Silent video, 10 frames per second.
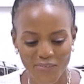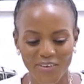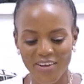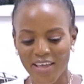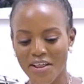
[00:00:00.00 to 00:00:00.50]

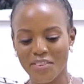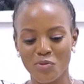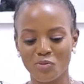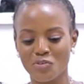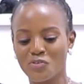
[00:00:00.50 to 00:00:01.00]
you're getting
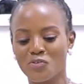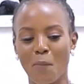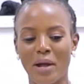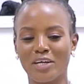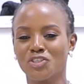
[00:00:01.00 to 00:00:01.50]
those
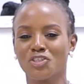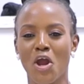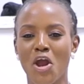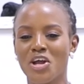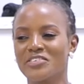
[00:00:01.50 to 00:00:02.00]
stomach
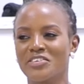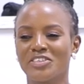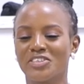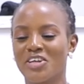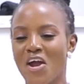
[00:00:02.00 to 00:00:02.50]
churns
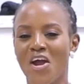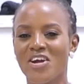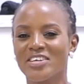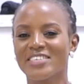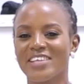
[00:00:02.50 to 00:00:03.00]
and
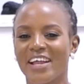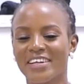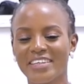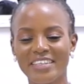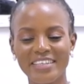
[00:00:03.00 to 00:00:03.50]
turns and
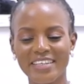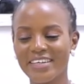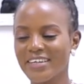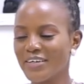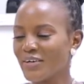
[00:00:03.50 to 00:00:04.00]

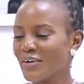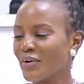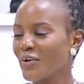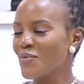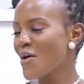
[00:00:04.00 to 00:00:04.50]

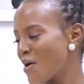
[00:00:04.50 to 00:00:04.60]
woo!